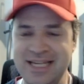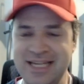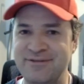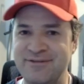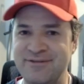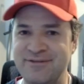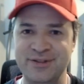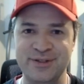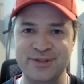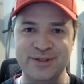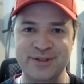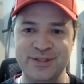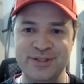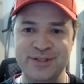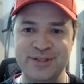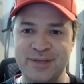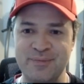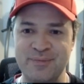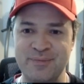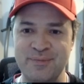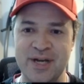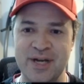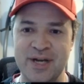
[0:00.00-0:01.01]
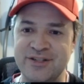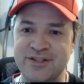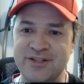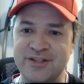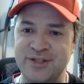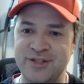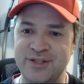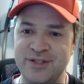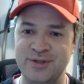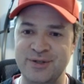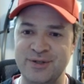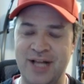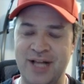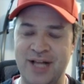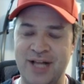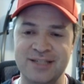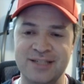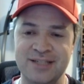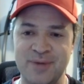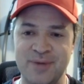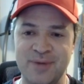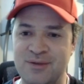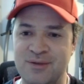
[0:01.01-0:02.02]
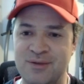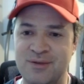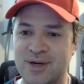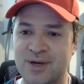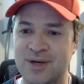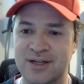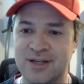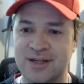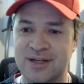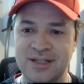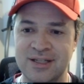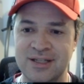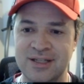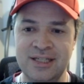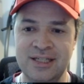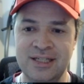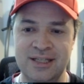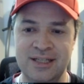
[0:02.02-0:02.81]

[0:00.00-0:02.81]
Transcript: difficult compared to last month where